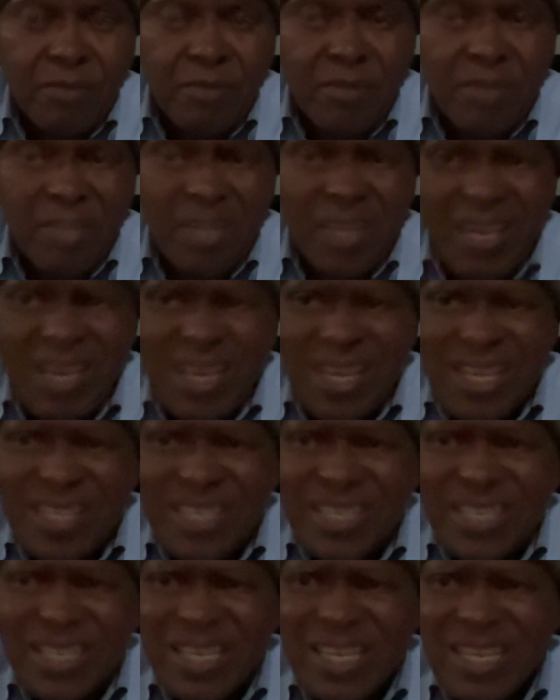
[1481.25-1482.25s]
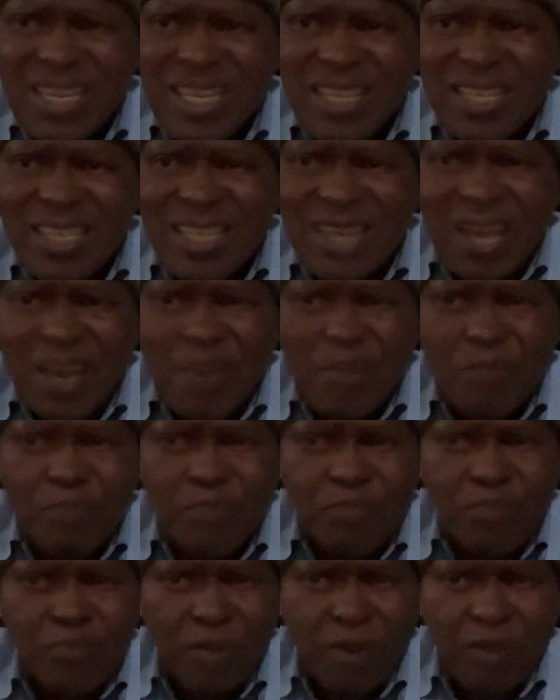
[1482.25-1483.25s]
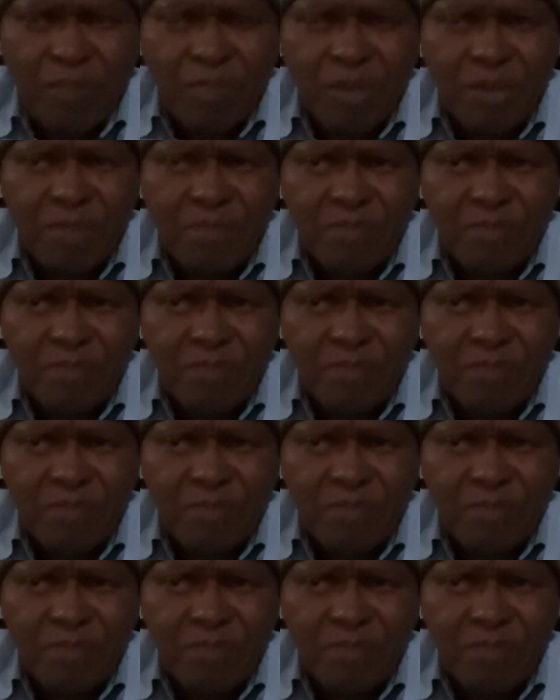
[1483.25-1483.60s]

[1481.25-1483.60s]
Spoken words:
This is a problem.